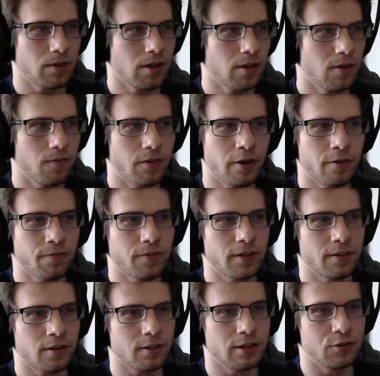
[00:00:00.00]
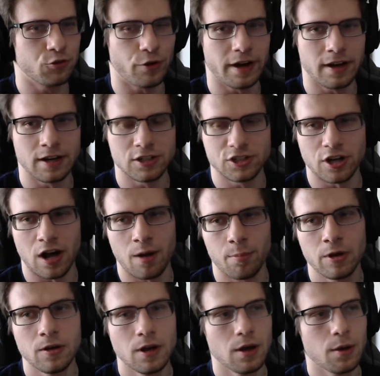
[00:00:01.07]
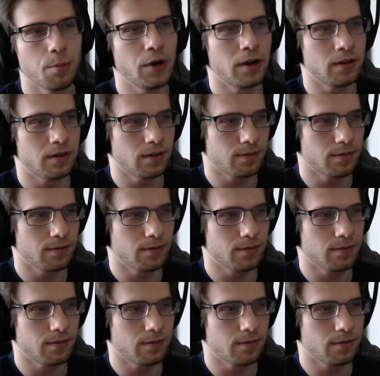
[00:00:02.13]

very physically draining job, but